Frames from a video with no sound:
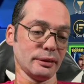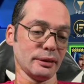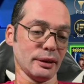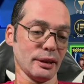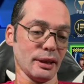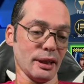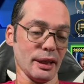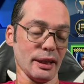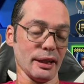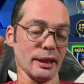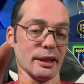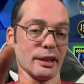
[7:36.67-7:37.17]

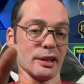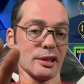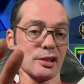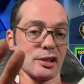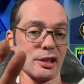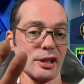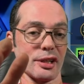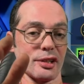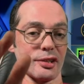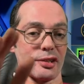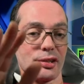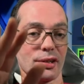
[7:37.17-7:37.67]
I got a
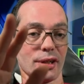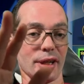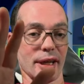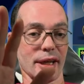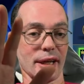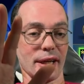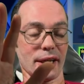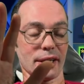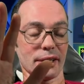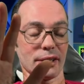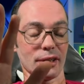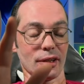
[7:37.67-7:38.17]
chance to
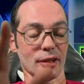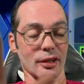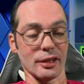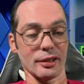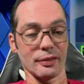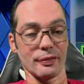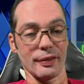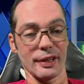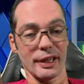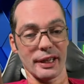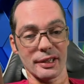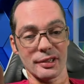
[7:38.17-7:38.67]
get
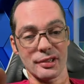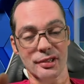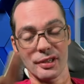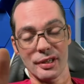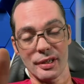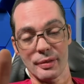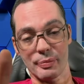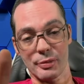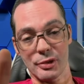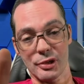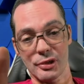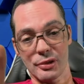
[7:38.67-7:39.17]
artifacts
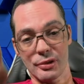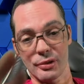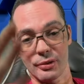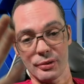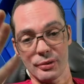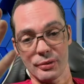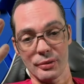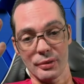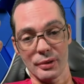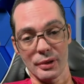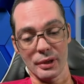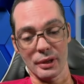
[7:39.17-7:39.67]
up
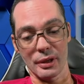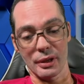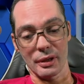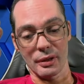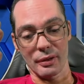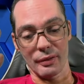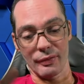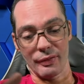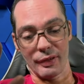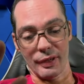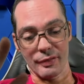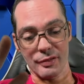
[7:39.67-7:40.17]
to
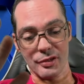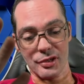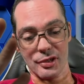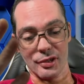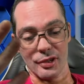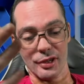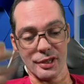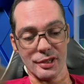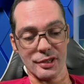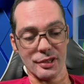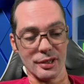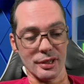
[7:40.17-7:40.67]
5
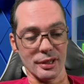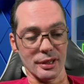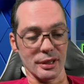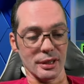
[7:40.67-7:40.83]
stars.